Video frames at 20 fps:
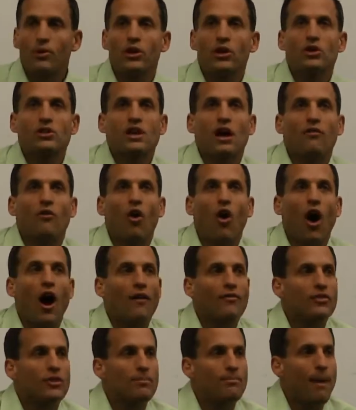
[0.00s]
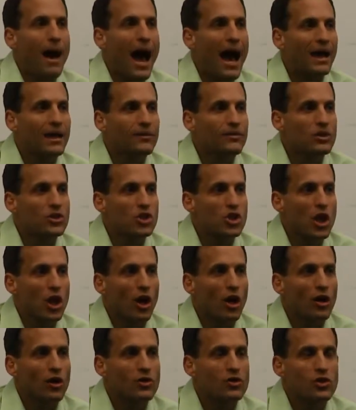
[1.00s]
Bring yourself off the back of the
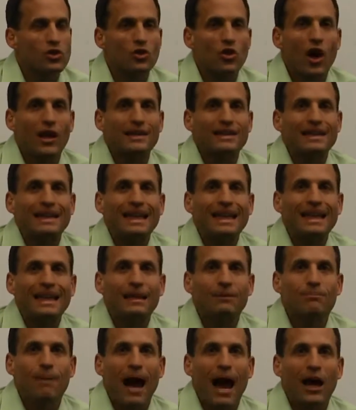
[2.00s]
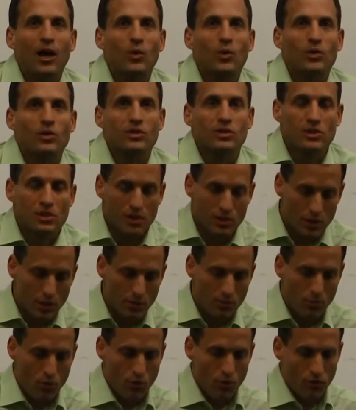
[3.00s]
chair so you're not leaning backwards.
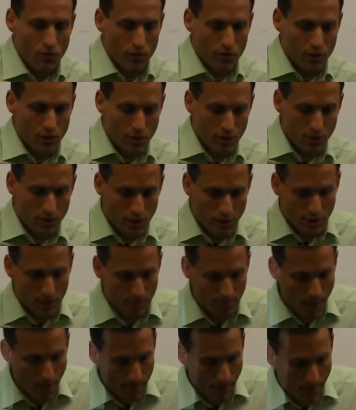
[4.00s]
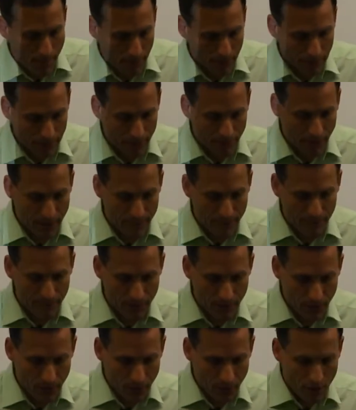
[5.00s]
So you can move your bum up a little bit.
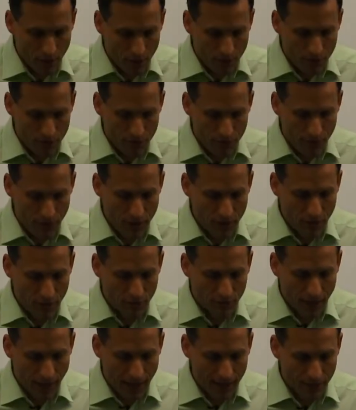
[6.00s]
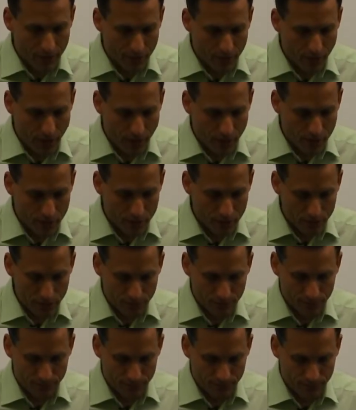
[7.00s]
Feet are flat on the ground.
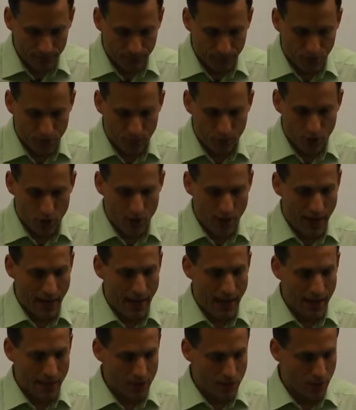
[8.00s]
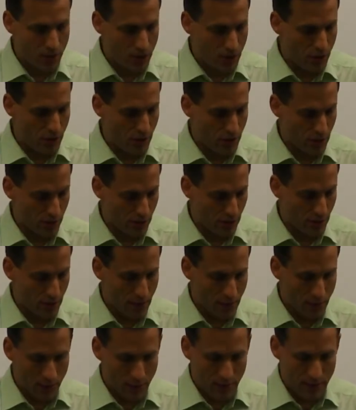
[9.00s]
Put your hands on your
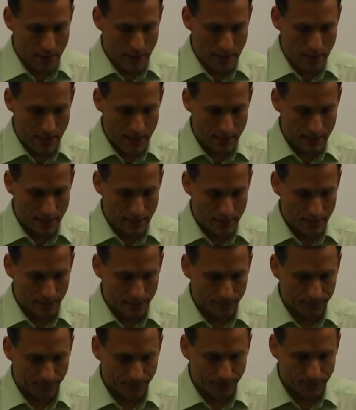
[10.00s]
knees.